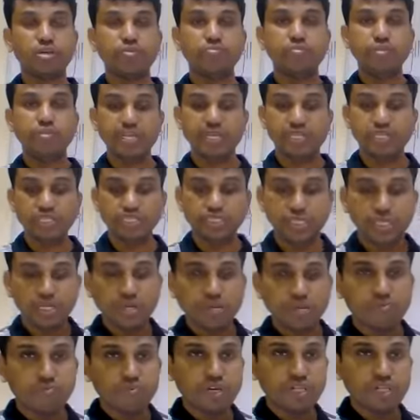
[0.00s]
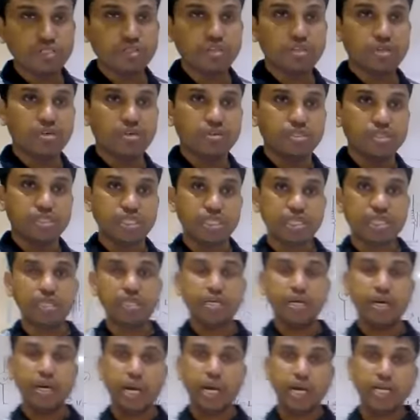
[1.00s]
Means when
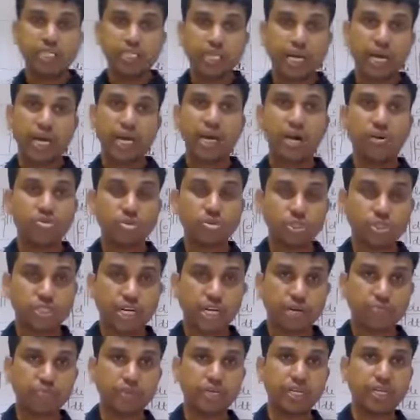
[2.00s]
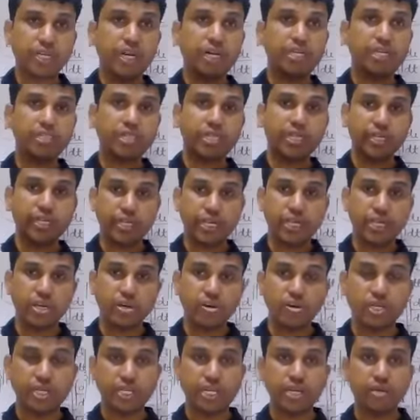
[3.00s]
see I have to start my class 10
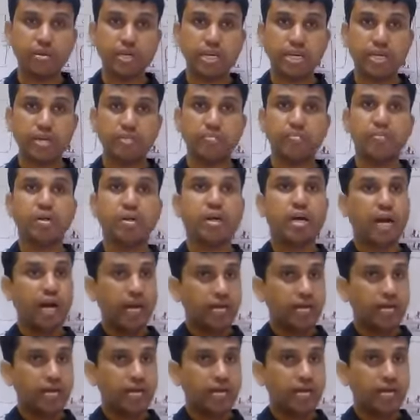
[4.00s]
a.m.